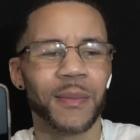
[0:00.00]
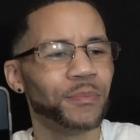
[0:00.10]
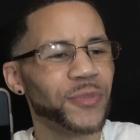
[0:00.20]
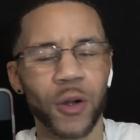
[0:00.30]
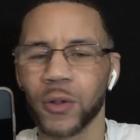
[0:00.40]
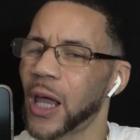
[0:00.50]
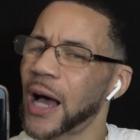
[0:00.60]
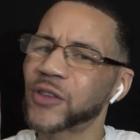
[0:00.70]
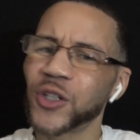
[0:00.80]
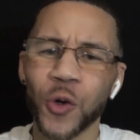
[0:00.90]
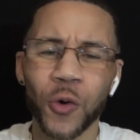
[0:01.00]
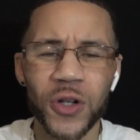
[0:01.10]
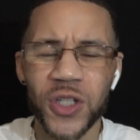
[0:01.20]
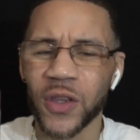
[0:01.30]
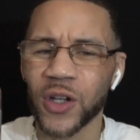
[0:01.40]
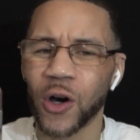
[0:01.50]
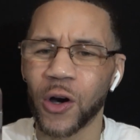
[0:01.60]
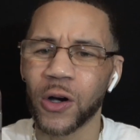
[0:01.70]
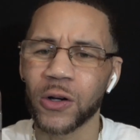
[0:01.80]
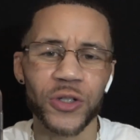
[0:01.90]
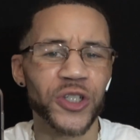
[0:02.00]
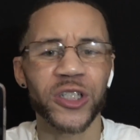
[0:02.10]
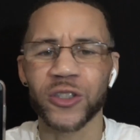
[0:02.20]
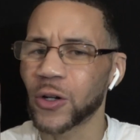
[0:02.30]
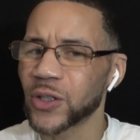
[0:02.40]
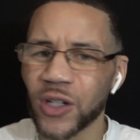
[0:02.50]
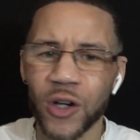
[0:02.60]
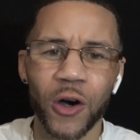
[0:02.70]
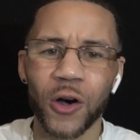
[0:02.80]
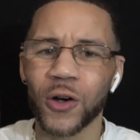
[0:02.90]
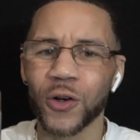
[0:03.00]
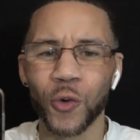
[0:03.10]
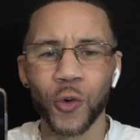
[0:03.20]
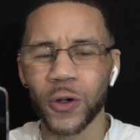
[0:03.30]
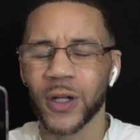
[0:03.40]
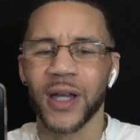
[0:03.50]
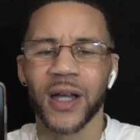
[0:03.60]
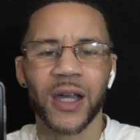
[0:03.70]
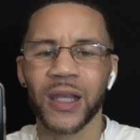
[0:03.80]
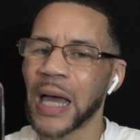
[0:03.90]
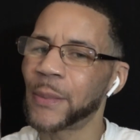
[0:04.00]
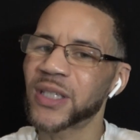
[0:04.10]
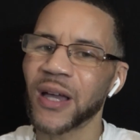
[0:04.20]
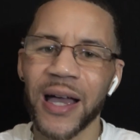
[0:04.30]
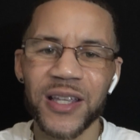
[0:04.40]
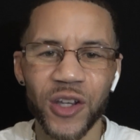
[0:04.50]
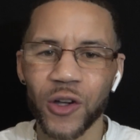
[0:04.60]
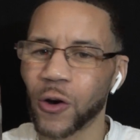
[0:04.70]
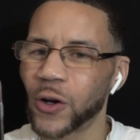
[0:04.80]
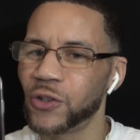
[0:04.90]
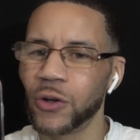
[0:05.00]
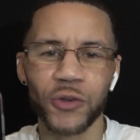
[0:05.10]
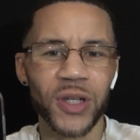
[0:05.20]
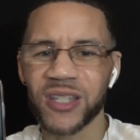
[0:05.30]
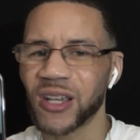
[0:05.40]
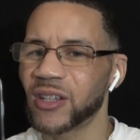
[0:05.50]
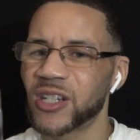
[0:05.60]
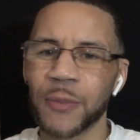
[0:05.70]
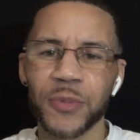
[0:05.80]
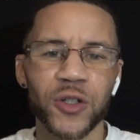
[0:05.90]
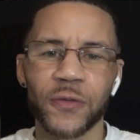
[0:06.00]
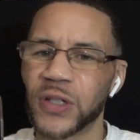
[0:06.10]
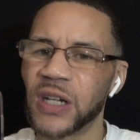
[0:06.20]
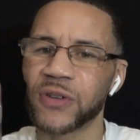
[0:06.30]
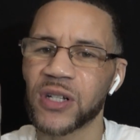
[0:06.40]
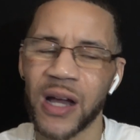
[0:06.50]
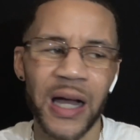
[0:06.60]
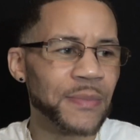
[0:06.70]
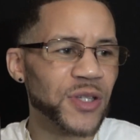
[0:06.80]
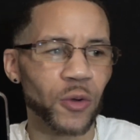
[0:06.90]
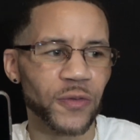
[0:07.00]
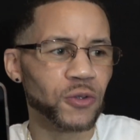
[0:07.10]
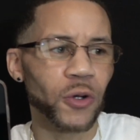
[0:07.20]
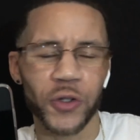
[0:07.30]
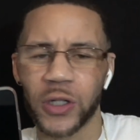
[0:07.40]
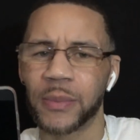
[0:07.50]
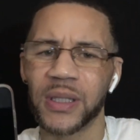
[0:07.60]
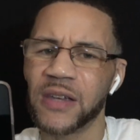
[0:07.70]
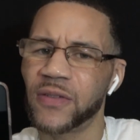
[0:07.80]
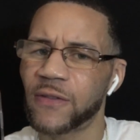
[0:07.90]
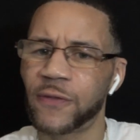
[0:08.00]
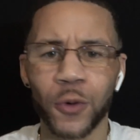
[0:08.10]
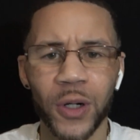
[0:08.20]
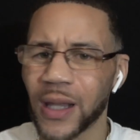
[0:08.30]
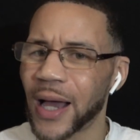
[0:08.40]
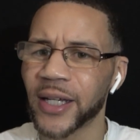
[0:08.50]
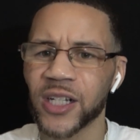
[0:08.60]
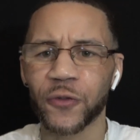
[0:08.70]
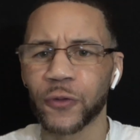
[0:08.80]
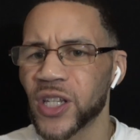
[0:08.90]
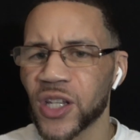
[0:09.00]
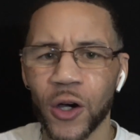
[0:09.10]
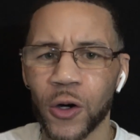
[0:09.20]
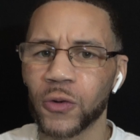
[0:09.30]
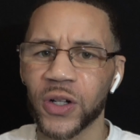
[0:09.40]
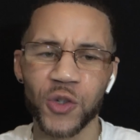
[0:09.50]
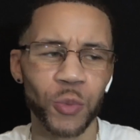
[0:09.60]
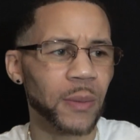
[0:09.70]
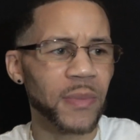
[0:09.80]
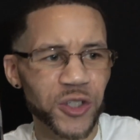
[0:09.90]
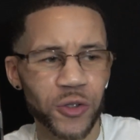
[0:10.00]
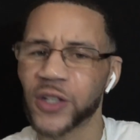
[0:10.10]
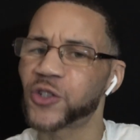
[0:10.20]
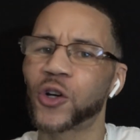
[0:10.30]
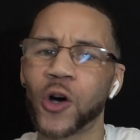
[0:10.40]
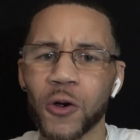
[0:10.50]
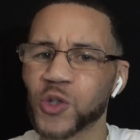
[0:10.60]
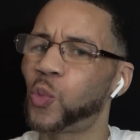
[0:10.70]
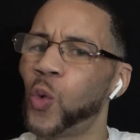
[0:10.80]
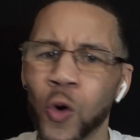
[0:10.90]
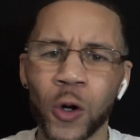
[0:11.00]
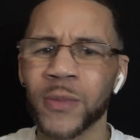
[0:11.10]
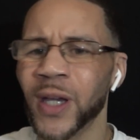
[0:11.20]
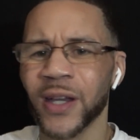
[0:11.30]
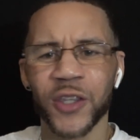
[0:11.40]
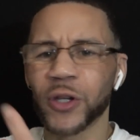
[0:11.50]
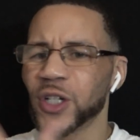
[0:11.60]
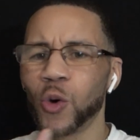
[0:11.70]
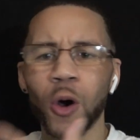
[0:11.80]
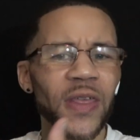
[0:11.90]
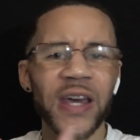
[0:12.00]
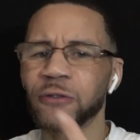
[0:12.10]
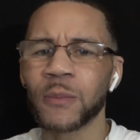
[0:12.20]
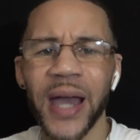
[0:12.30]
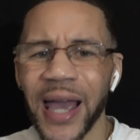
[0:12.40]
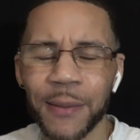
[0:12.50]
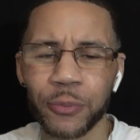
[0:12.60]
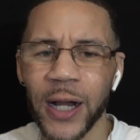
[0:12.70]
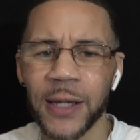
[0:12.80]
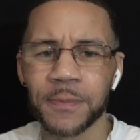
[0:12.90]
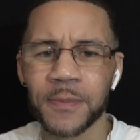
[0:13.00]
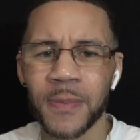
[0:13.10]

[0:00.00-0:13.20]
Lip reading: you know, lock the doors on the car, or start the car, or climatize the car. You know, you can set the temperature for different times. So if you know you're going to be leaving at 4 o'clock and it's freezing cold and you want to make sure that your car is warm, you can do all that from the app, right?